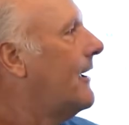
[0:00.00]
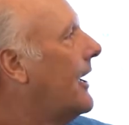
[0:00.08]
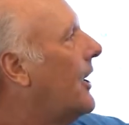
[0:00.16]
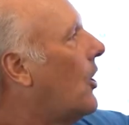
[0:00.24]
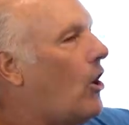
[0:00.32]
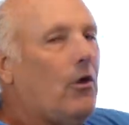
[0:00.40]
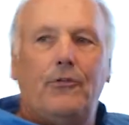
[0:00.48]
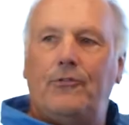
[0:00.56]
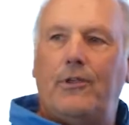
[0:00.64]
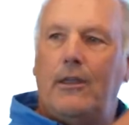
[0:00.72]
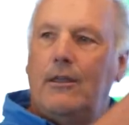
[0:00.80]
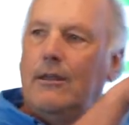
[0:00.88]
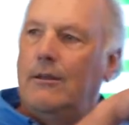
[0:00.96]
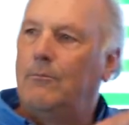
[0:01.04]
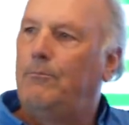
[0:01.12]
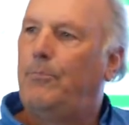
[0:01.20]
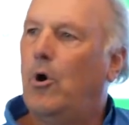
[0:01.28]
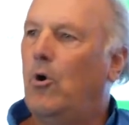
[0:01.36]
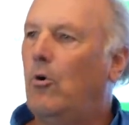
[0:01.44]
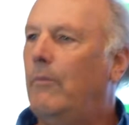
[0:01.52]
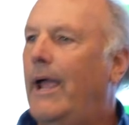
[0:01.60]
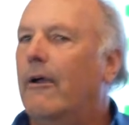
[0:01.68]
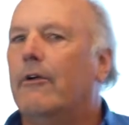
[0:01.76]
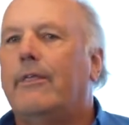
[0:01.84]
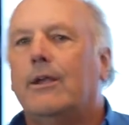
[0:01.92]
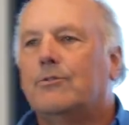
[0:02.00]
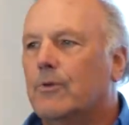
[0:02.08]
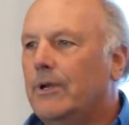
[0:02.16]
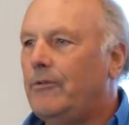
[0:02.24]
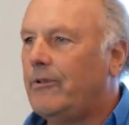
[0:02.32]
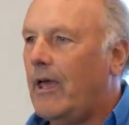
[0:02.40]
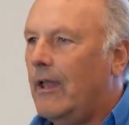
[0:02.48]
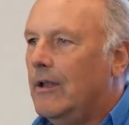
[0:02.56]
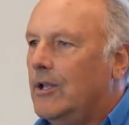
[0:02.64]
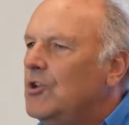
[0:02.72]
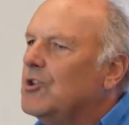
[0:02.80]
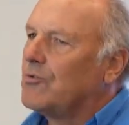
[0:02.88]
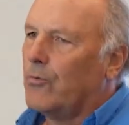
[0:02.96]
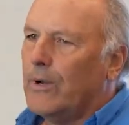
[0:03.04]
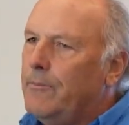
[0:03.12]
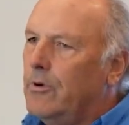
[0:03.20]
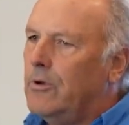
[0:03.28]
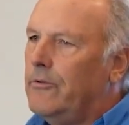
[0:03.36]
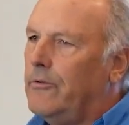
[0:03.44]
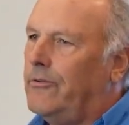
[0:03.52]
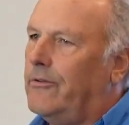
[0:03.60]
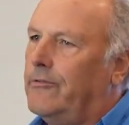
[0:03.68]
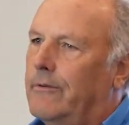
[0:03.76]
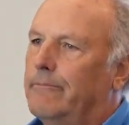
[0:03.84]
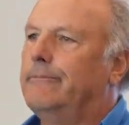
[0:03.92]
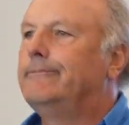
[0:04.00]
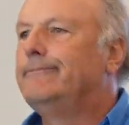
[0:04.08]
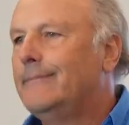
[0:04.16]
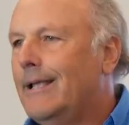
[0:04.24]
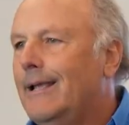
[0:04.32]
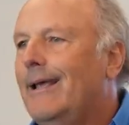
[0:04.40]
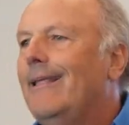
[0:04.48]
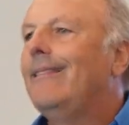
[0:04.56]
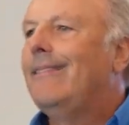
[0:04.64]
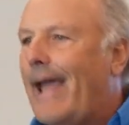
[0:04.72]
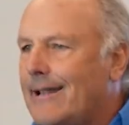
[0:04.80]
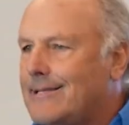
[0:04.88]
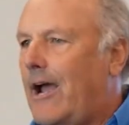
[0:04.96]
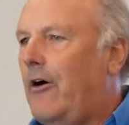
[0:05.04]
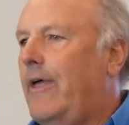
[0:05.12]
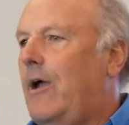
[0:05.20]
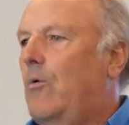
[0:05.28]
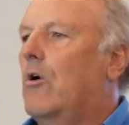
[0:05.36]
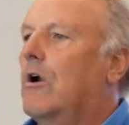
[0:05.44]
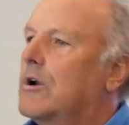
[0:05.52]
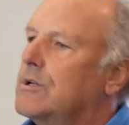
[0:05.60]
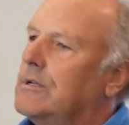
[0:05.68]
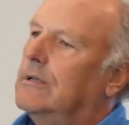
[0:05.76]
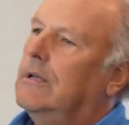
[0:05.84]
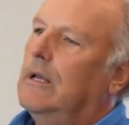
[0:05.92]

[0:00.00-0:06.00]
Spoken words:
and all of a sudden, boom, everything's reset. You just rebooted the system. That's how that works.